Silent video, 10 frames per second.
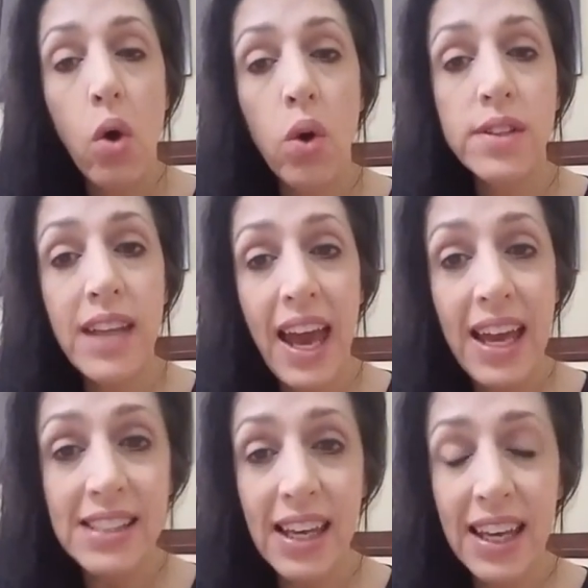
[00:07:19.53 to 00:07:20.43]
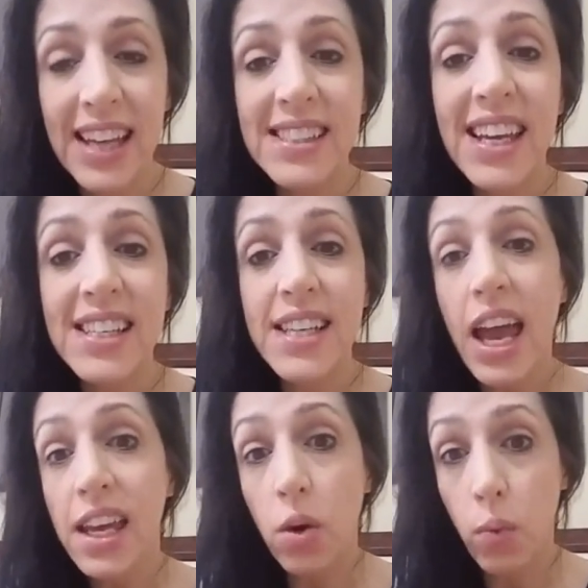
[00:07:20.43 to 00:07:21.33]
or gets a
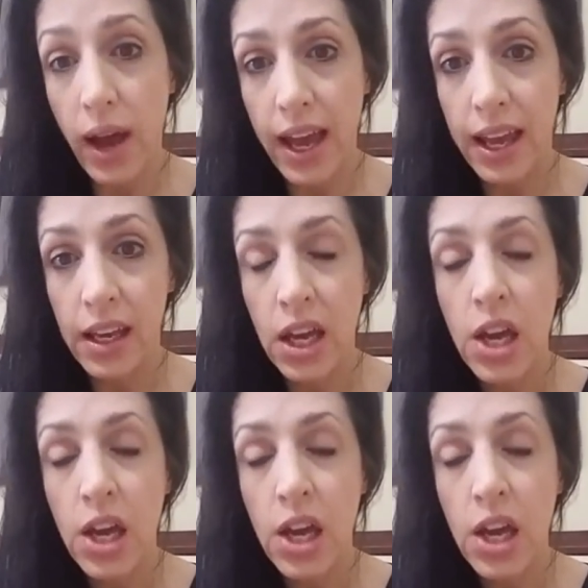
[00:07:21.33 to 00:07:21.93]
takeaway.